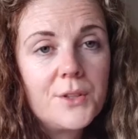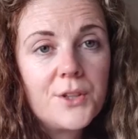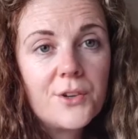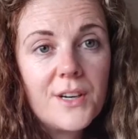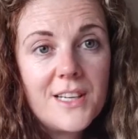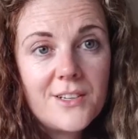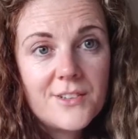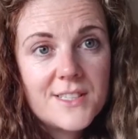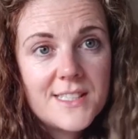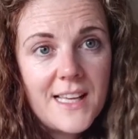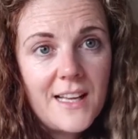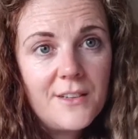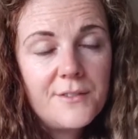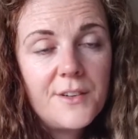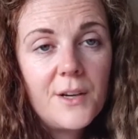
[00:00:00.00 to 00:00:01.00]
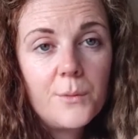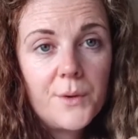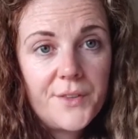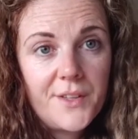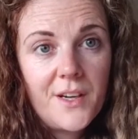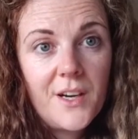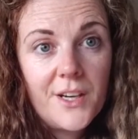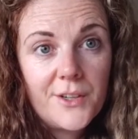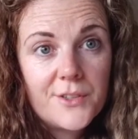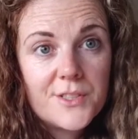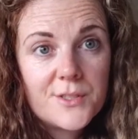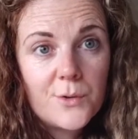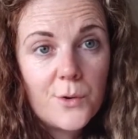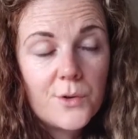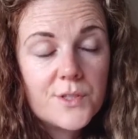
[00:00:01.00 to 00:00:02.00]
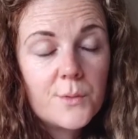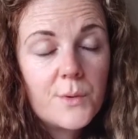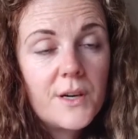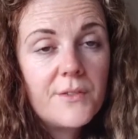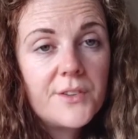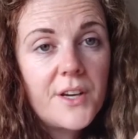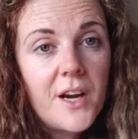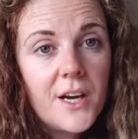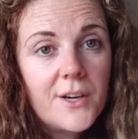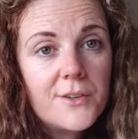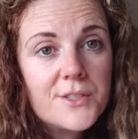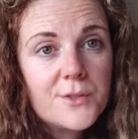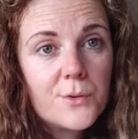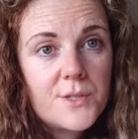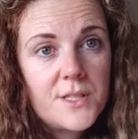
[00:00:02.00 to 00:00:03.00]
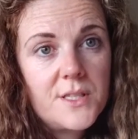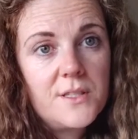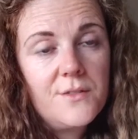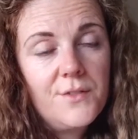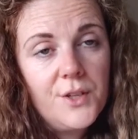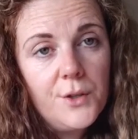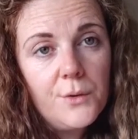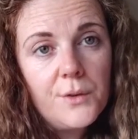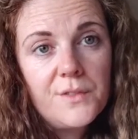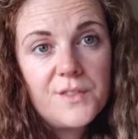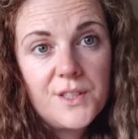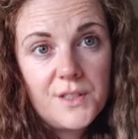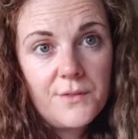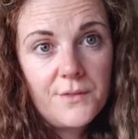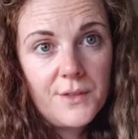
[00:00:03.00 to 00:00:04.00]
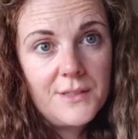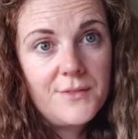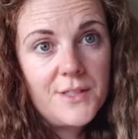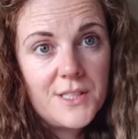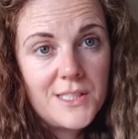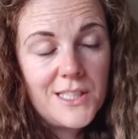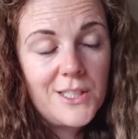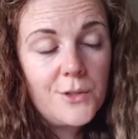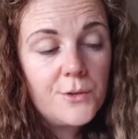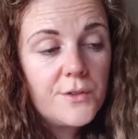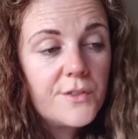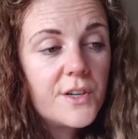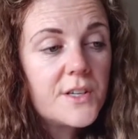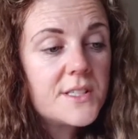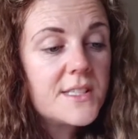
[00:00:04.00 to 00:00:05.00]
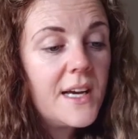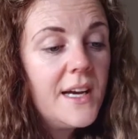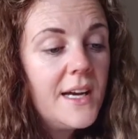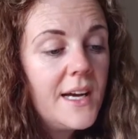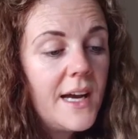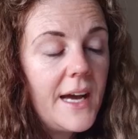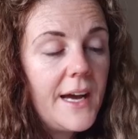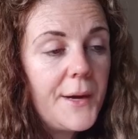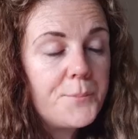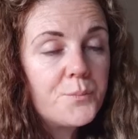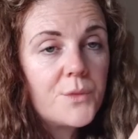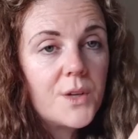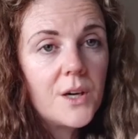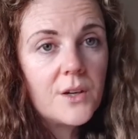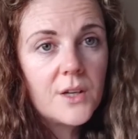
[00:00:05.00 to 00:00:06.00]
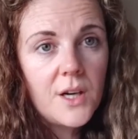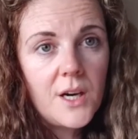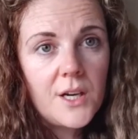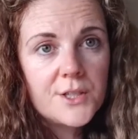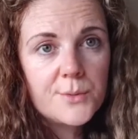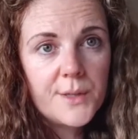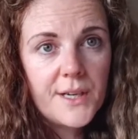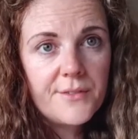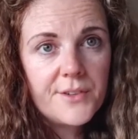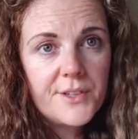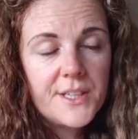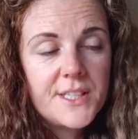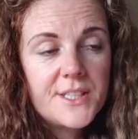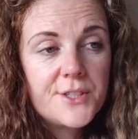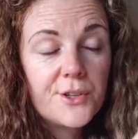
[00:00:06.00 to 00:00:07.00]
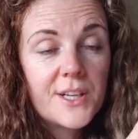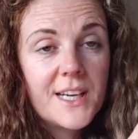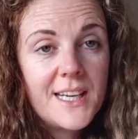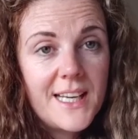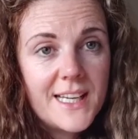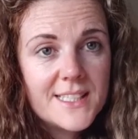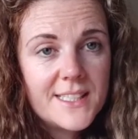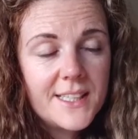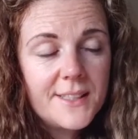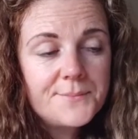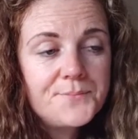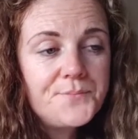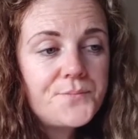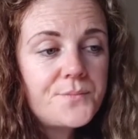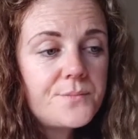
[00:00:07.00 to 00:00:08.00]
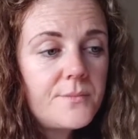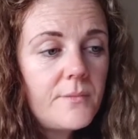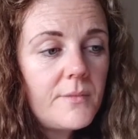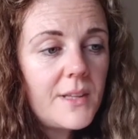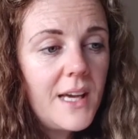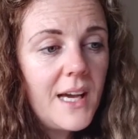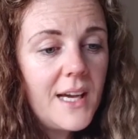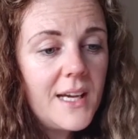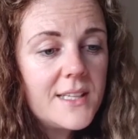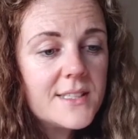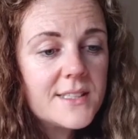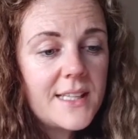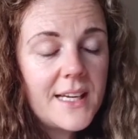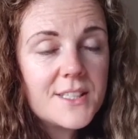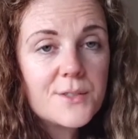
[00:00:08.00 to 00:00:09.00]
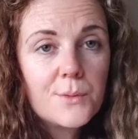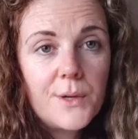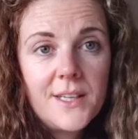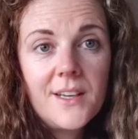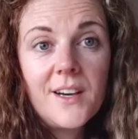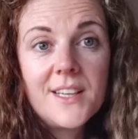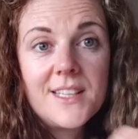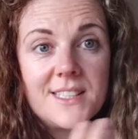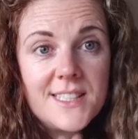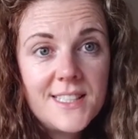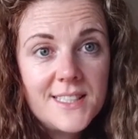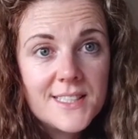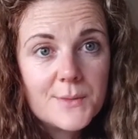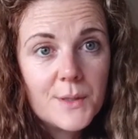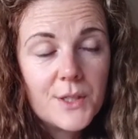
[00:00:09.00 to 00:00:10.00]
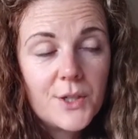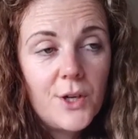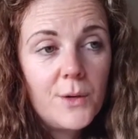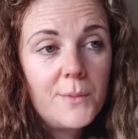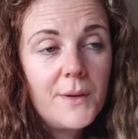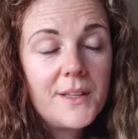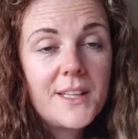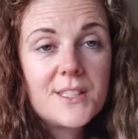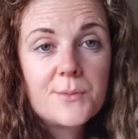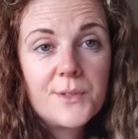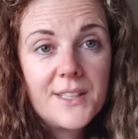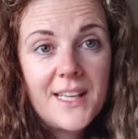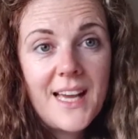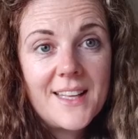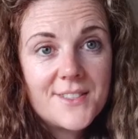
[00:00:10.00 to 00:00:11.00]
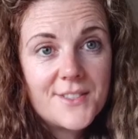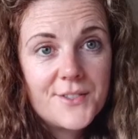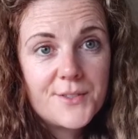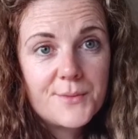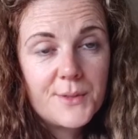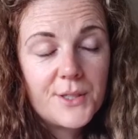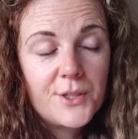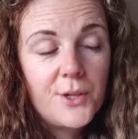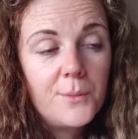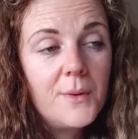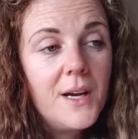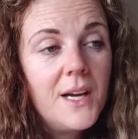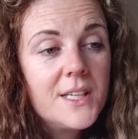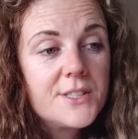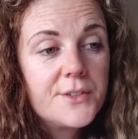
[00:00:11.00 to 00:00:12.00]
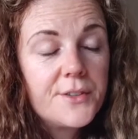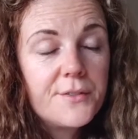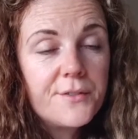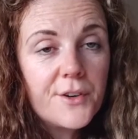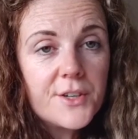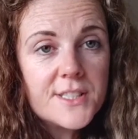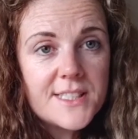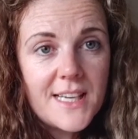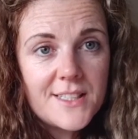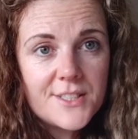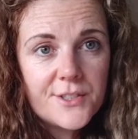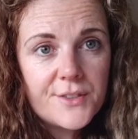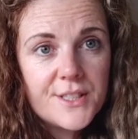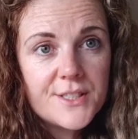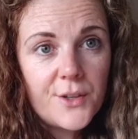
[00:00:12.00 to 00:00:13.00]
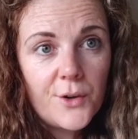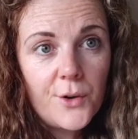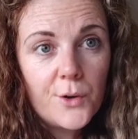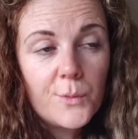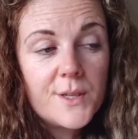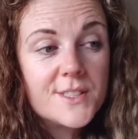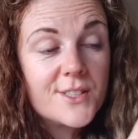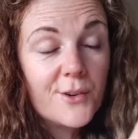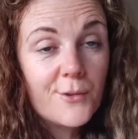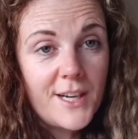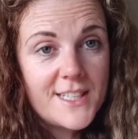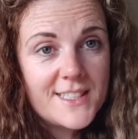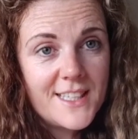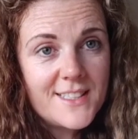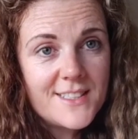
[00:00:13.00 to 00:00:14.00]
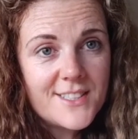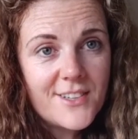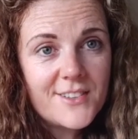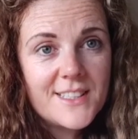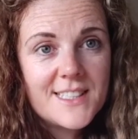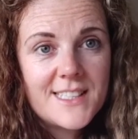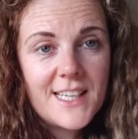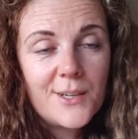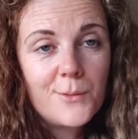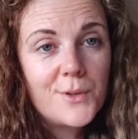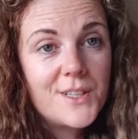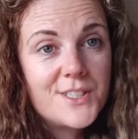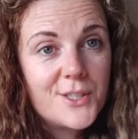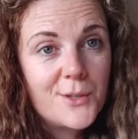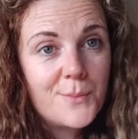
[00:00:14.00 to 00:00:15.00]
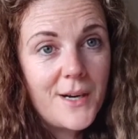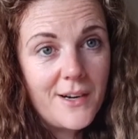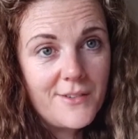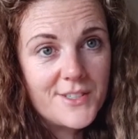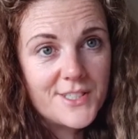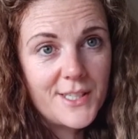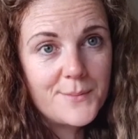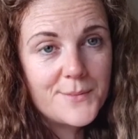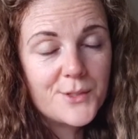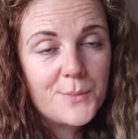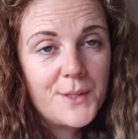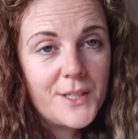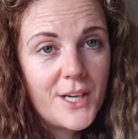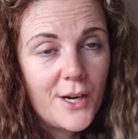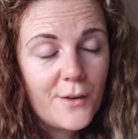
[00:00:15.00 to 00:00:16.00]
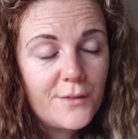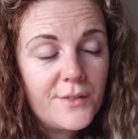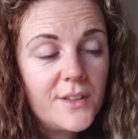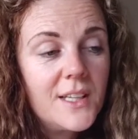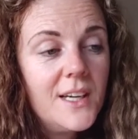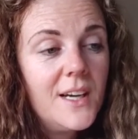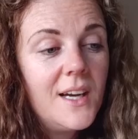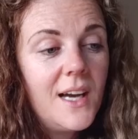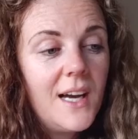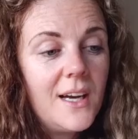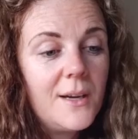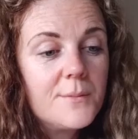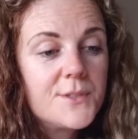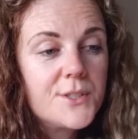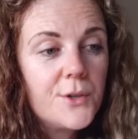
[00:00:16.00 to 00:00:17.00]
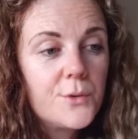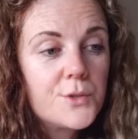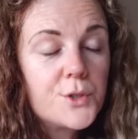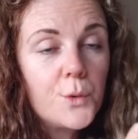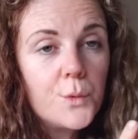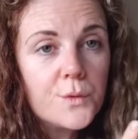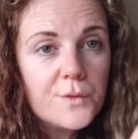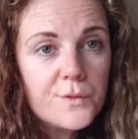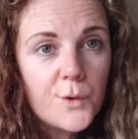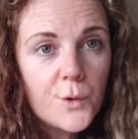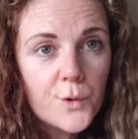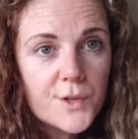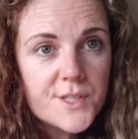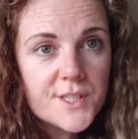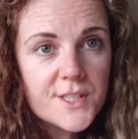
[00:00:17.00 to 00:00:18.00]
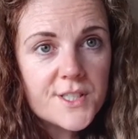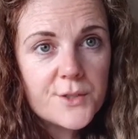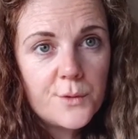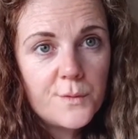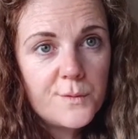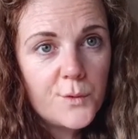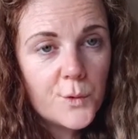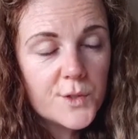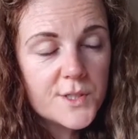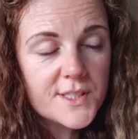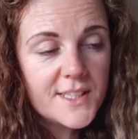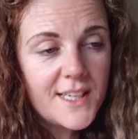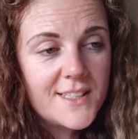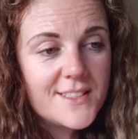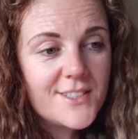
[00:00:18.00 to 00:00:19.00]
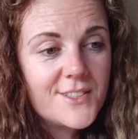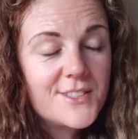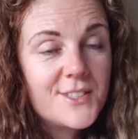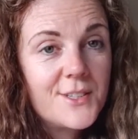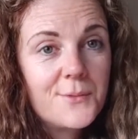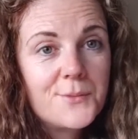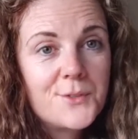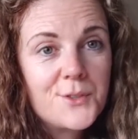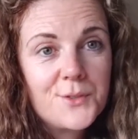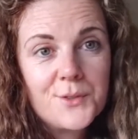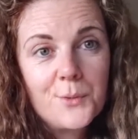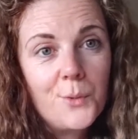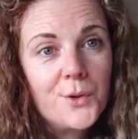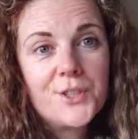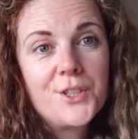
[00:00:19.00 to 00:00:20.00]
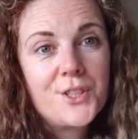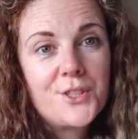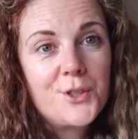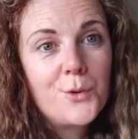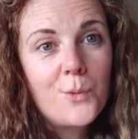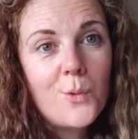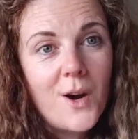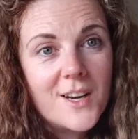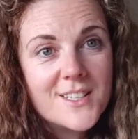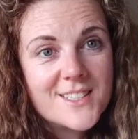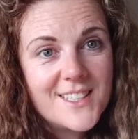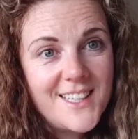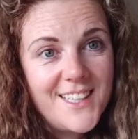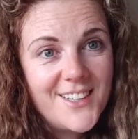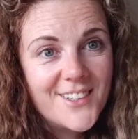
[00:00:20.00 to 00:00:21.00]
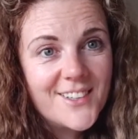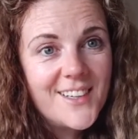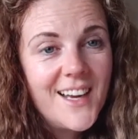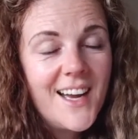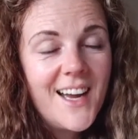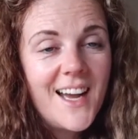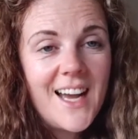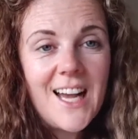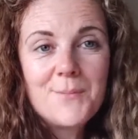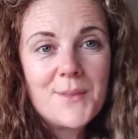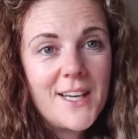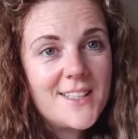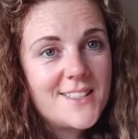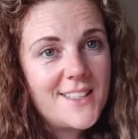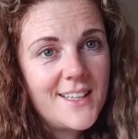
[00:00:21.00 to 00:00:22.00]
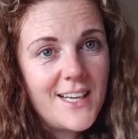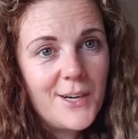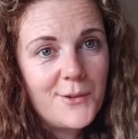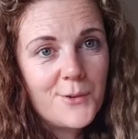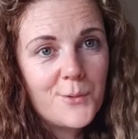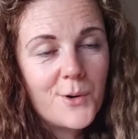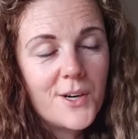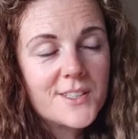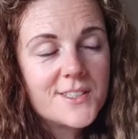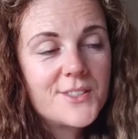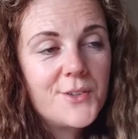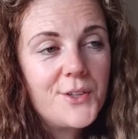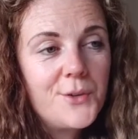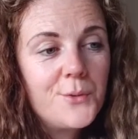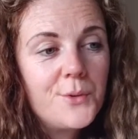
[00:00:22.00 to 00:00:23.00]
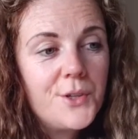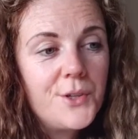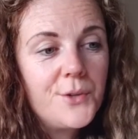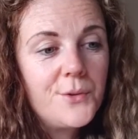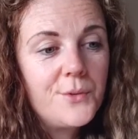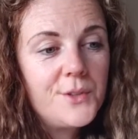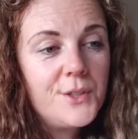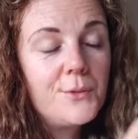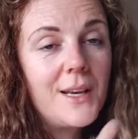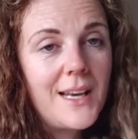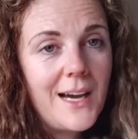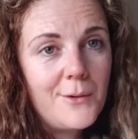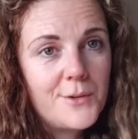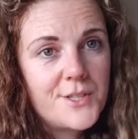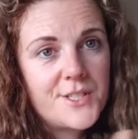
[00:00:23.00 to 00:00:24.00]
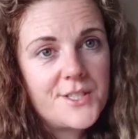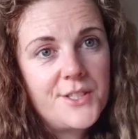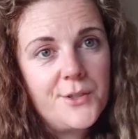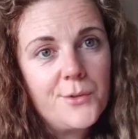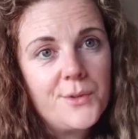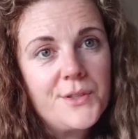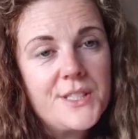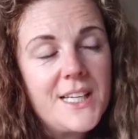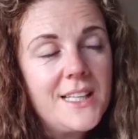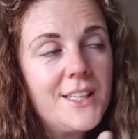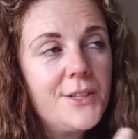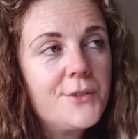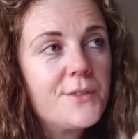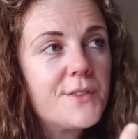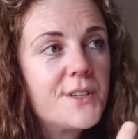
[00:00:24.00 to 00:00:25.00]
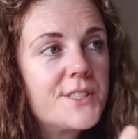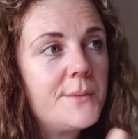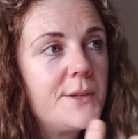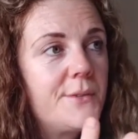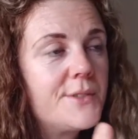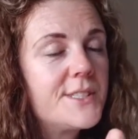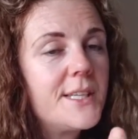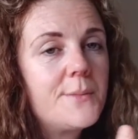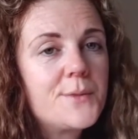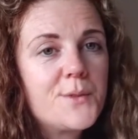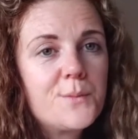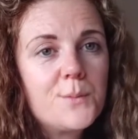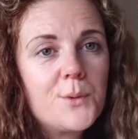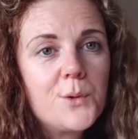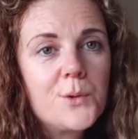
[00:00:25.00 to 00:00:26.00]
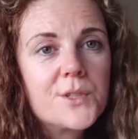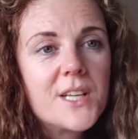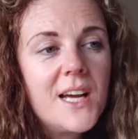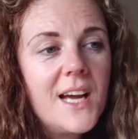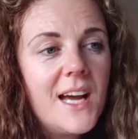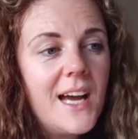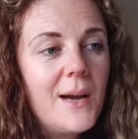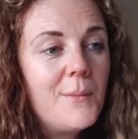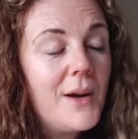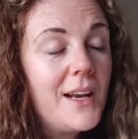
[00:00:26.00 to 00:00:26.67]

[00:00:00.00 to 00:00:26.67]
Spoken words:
inner self and with the higher source. So whatever the higher source is for you, if it's the universe or God, whatever it is, you're connecting. And that's when ideas will come, and that's when the answers will come. So the first answer is always the right answer, and the second one is your paradigm. So be careful. So don't force it. Don't force the answer to the one that you want to hear. And that's not how it works. So you allow it. You tell the universe, I'm in receptive mode. I'm